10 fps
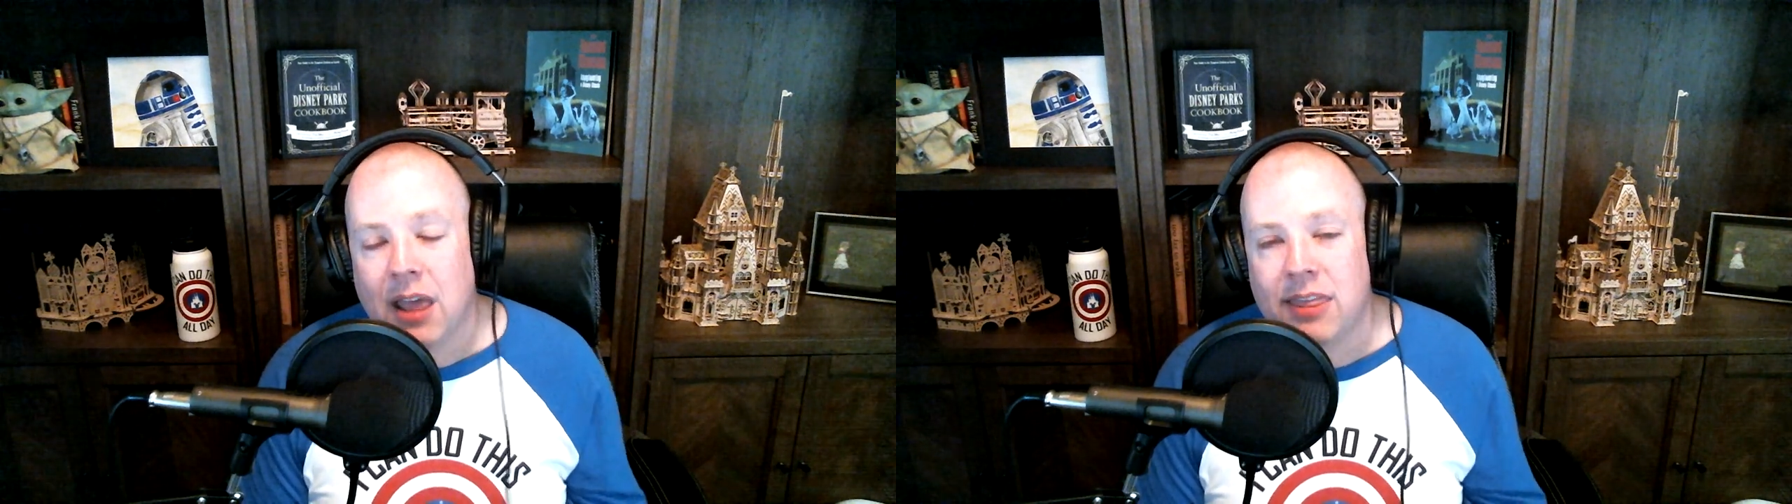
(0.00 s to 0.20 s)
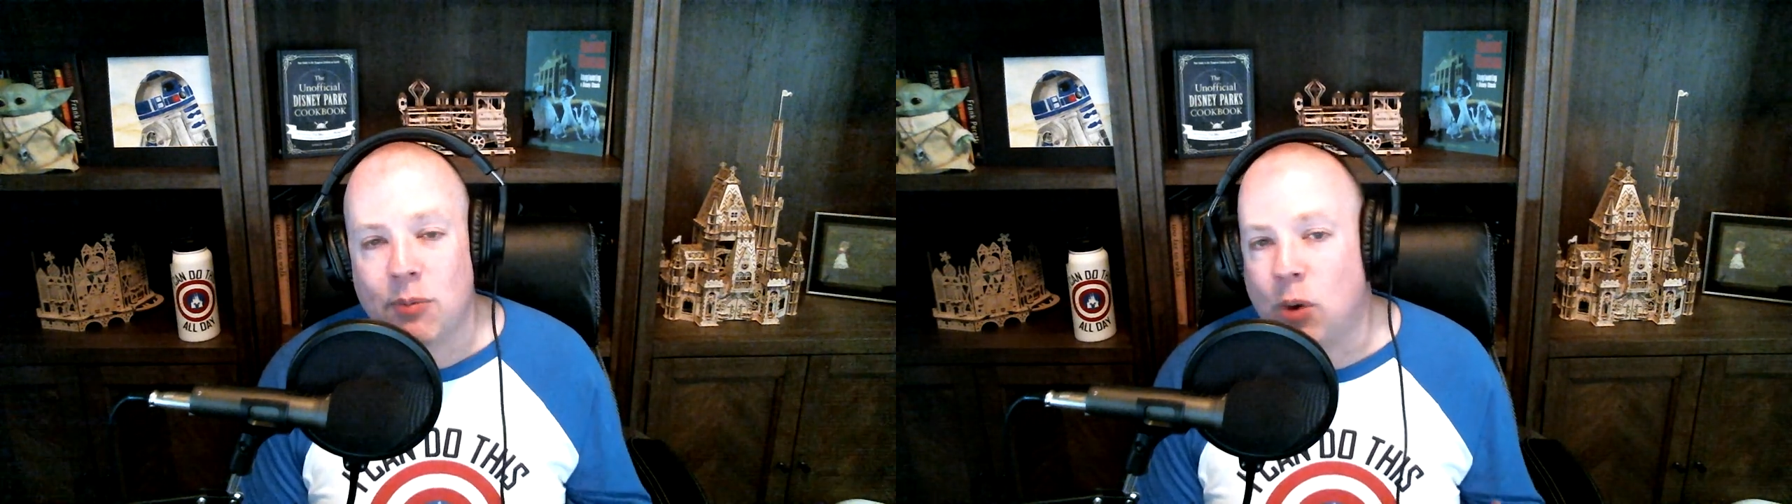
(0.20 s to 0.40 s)

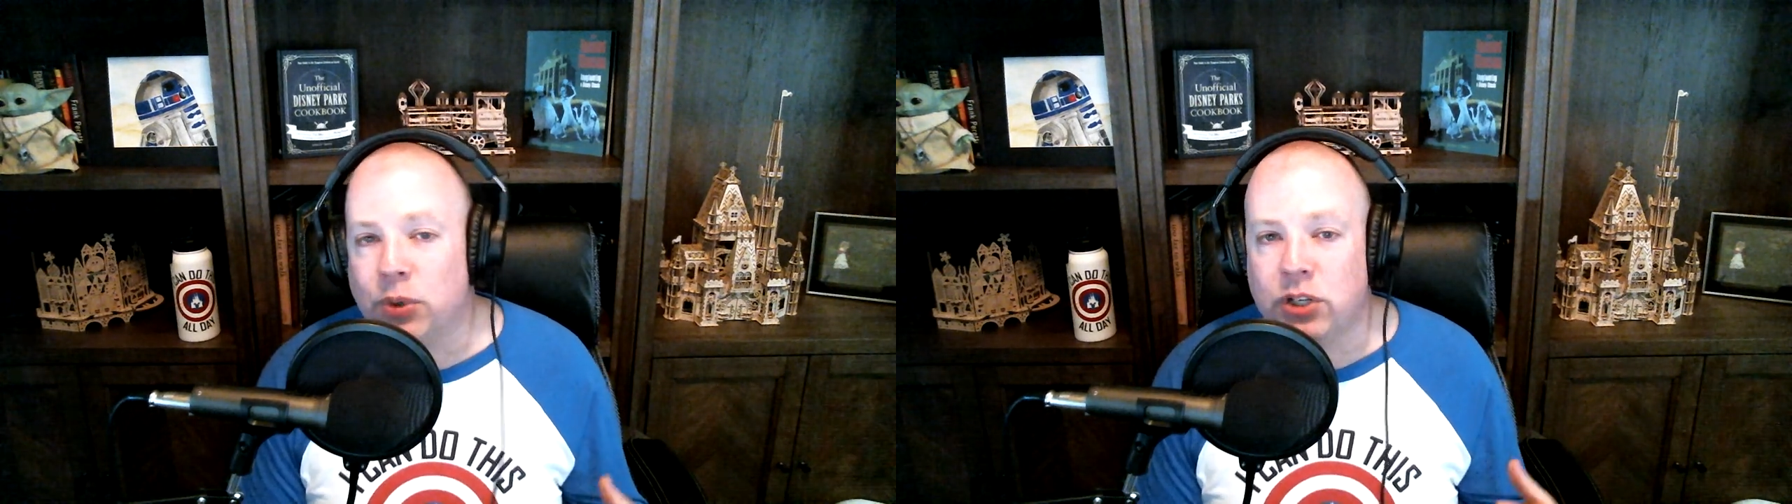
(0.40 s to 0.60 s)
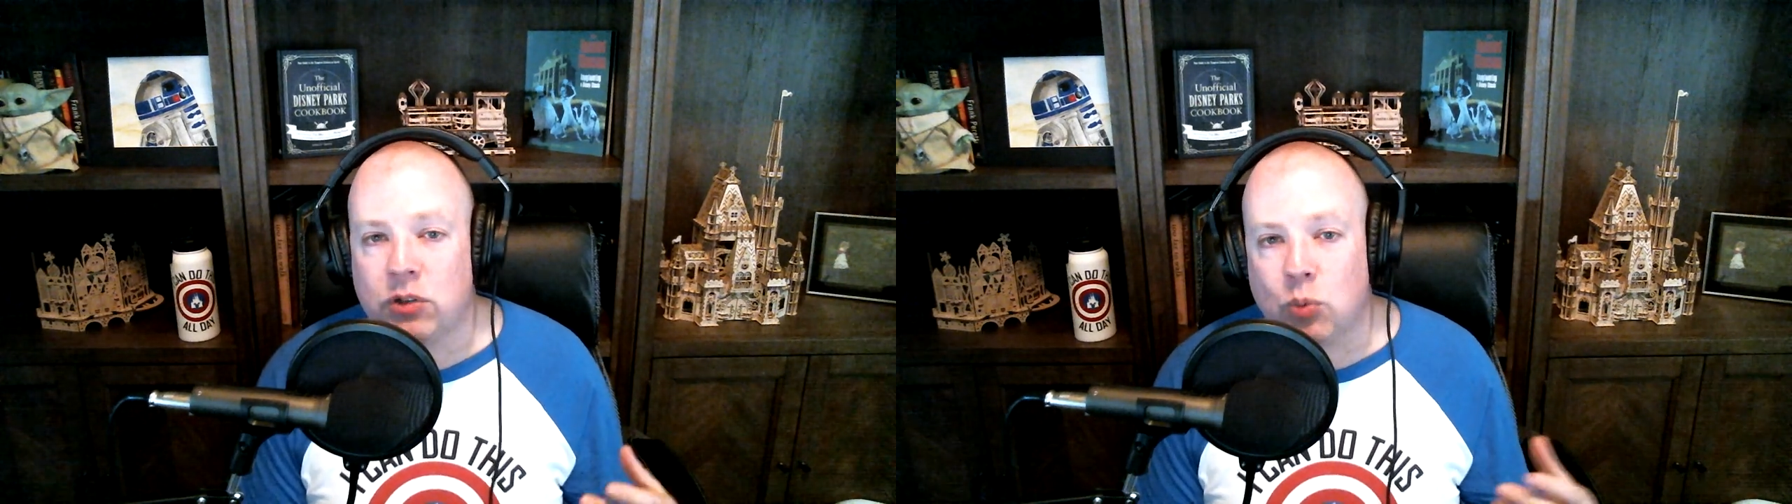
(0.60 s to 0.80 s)
Then what
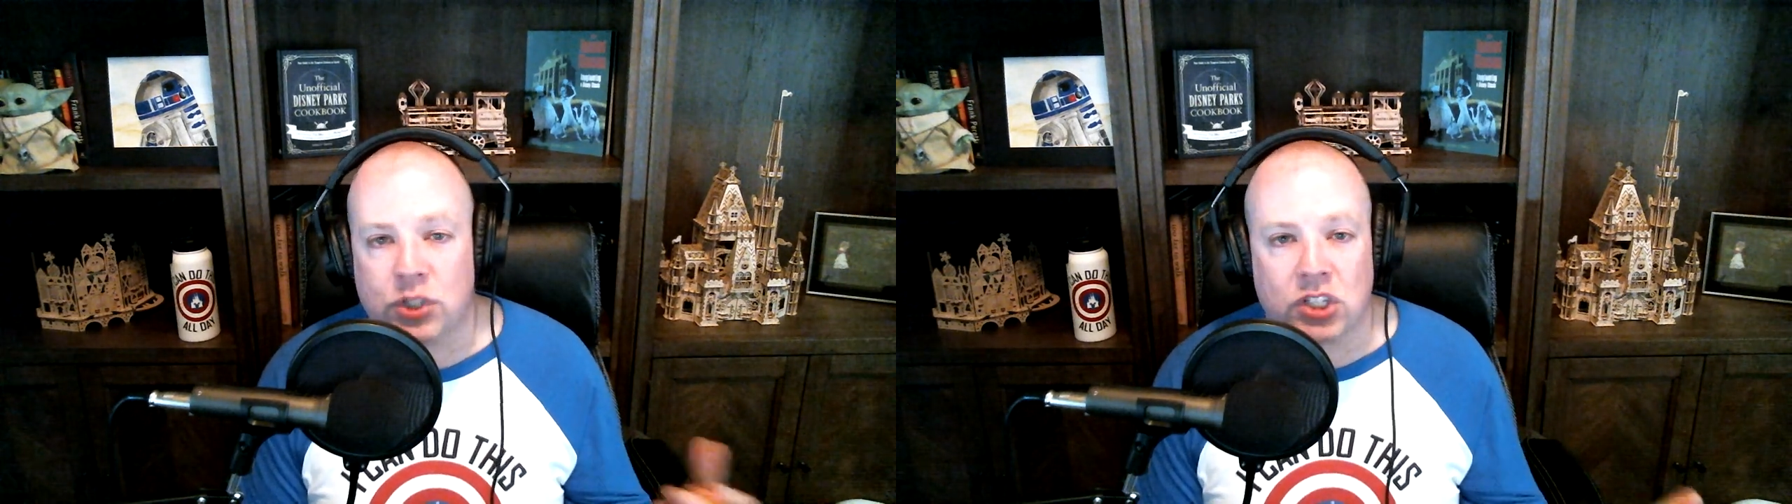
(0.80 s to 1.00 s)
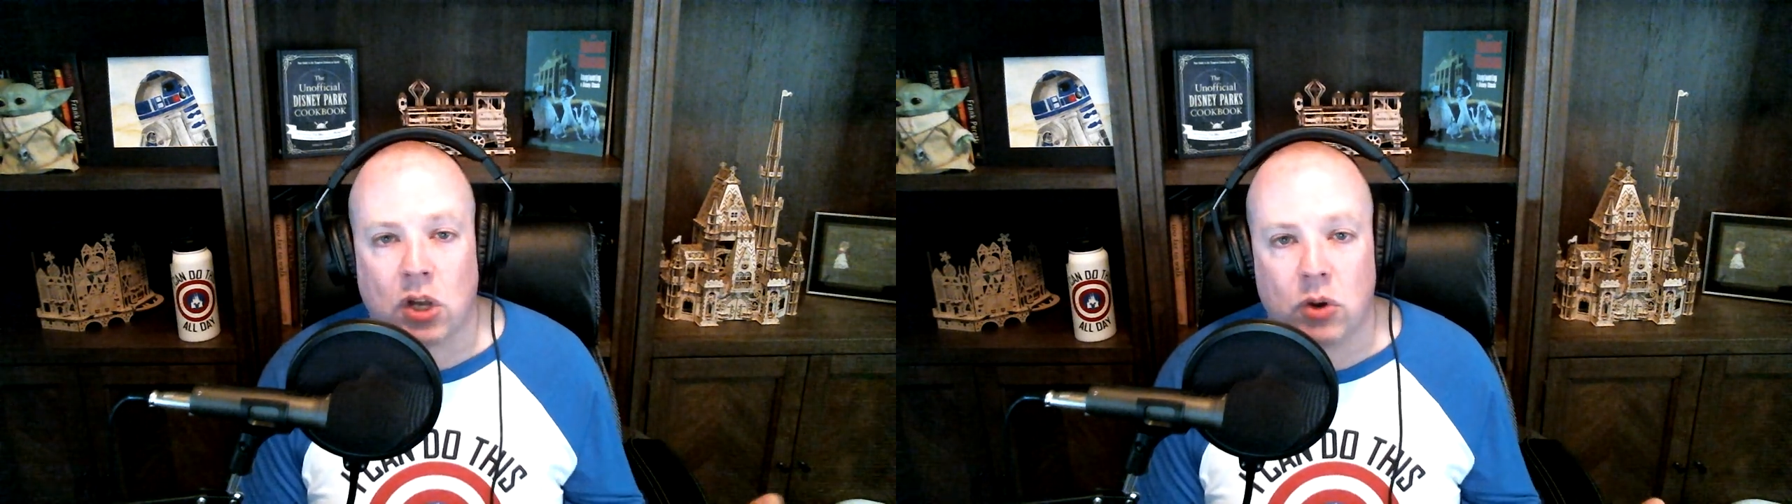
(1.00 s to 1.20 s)
we'll do is we'll
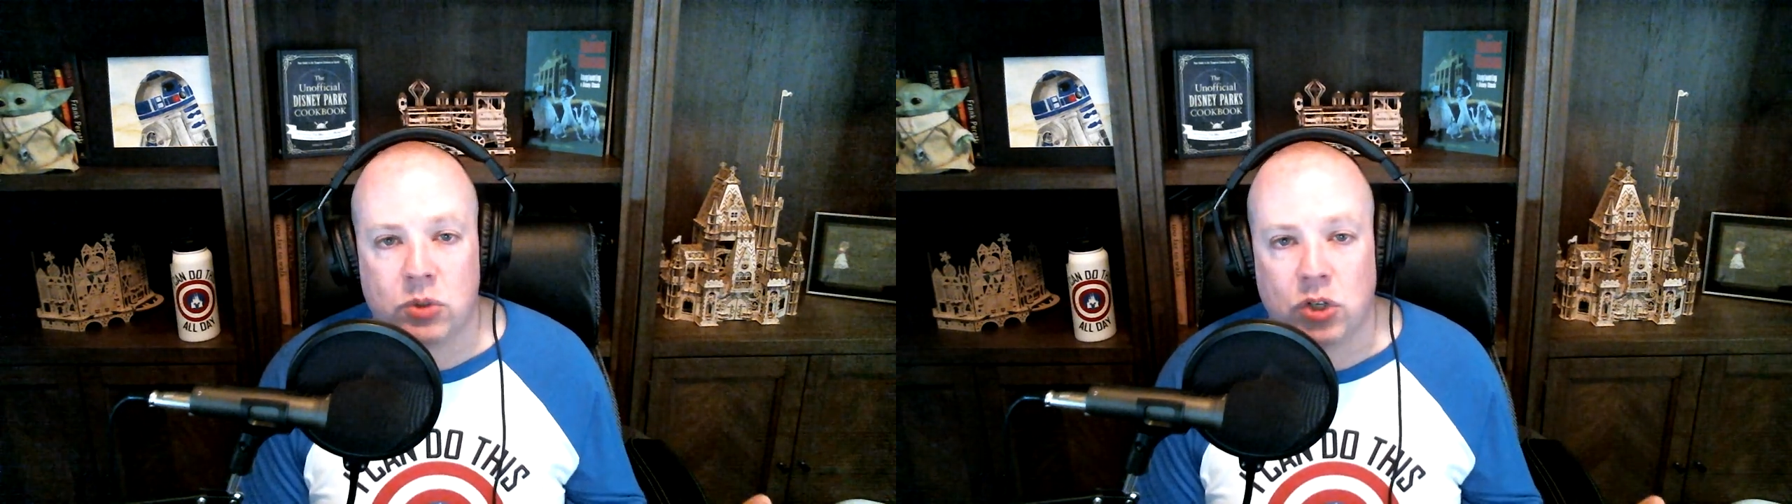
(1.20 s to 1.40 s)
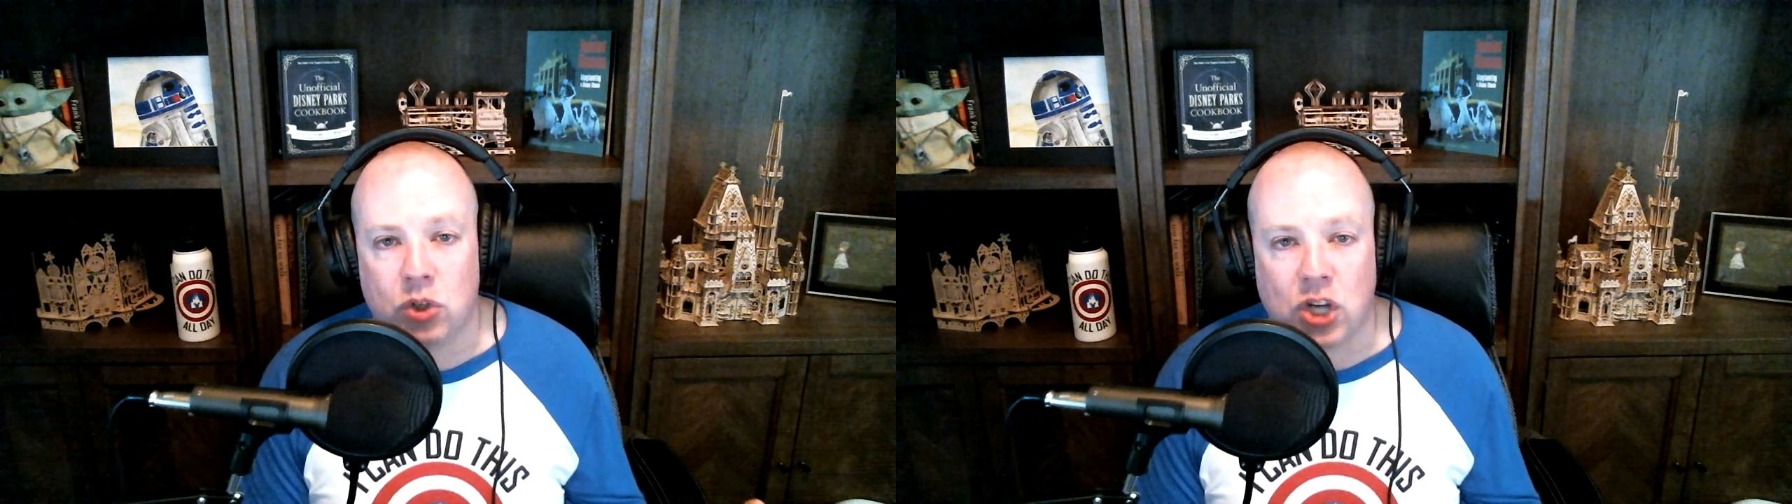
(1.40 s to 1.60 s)
just go
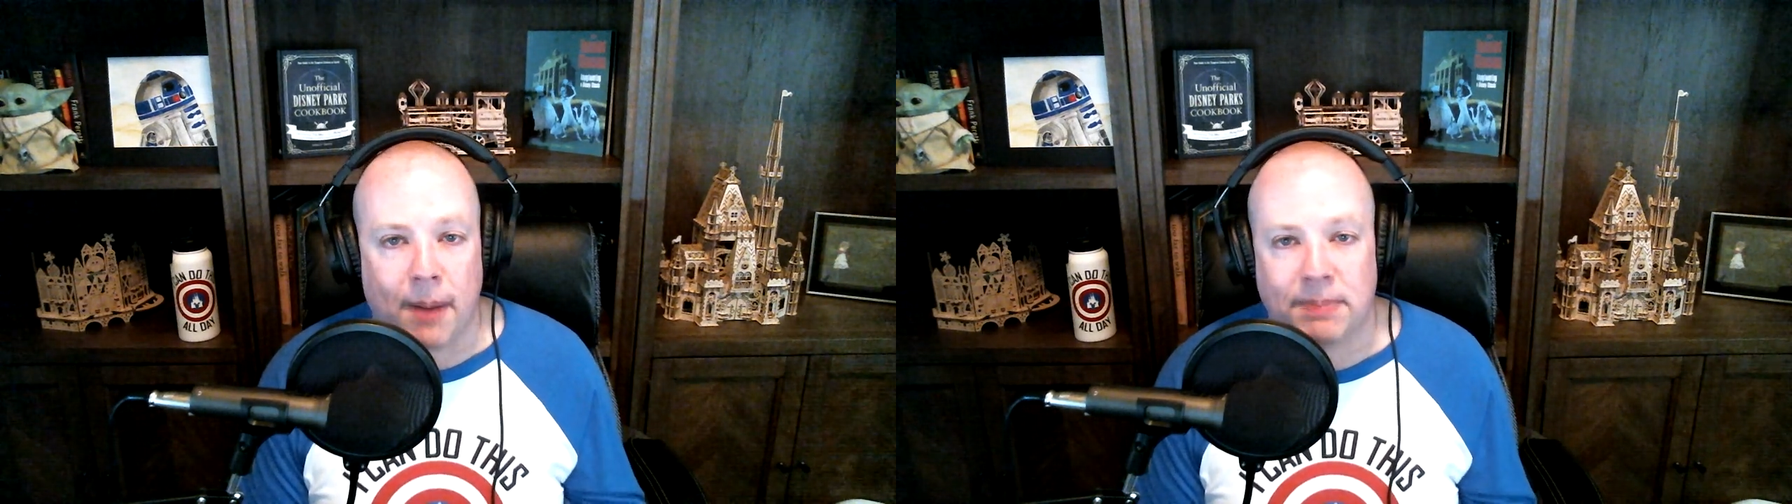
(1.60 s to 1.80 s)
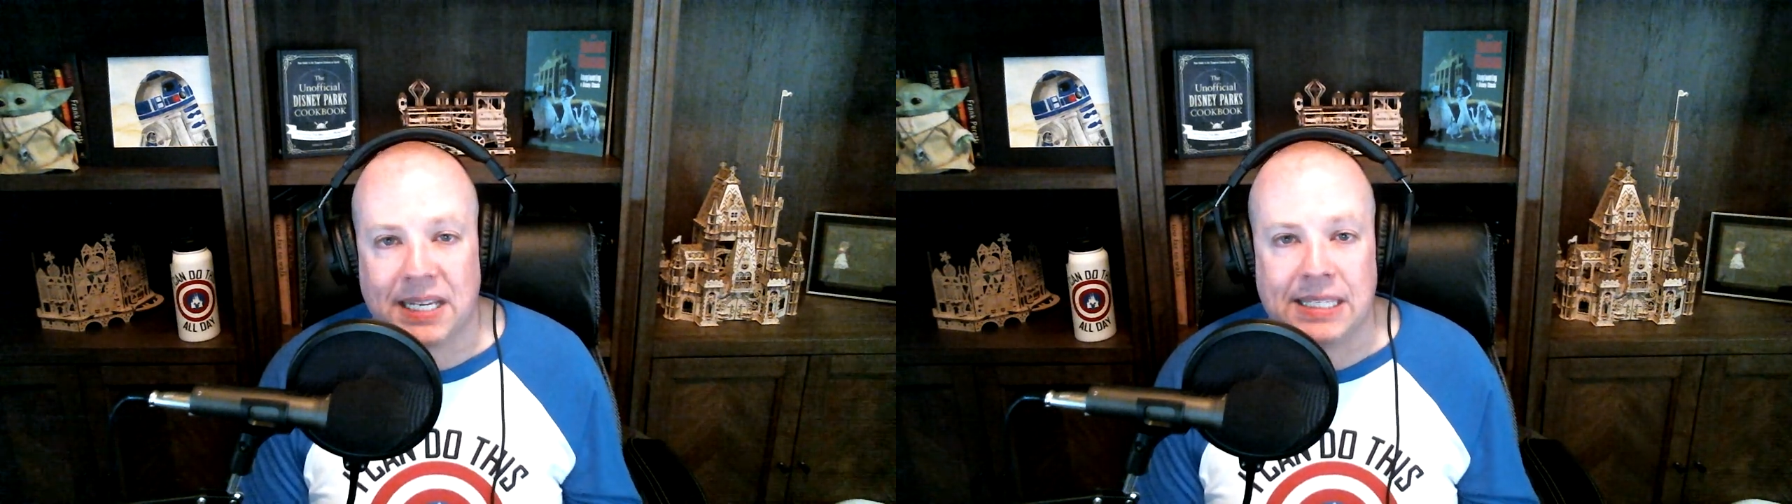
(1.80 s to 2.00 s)
to
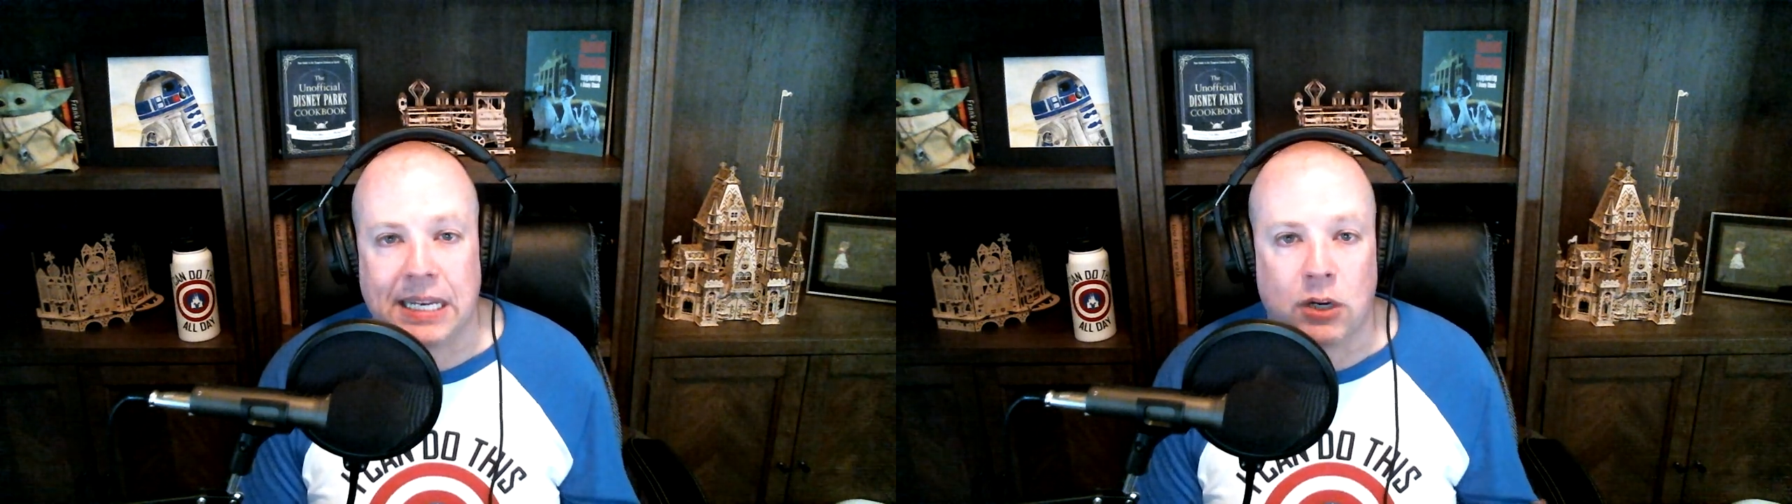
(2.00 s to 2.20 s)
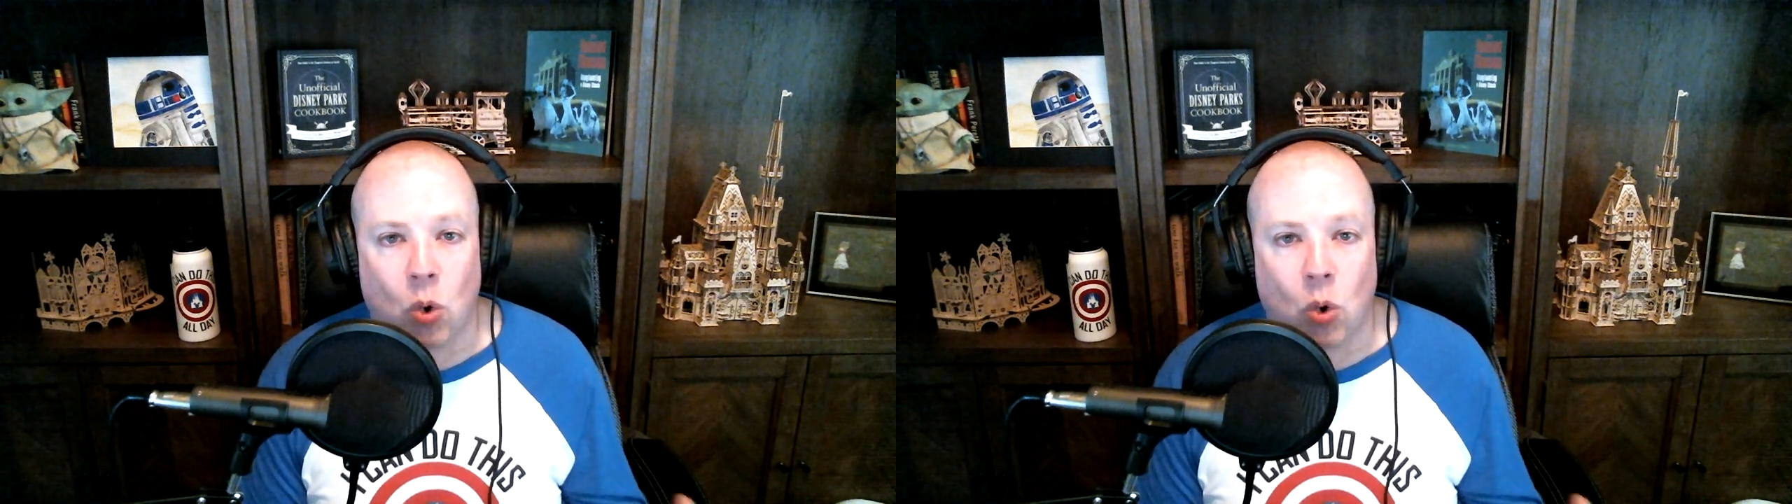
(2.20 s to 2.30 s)
Shop Disney and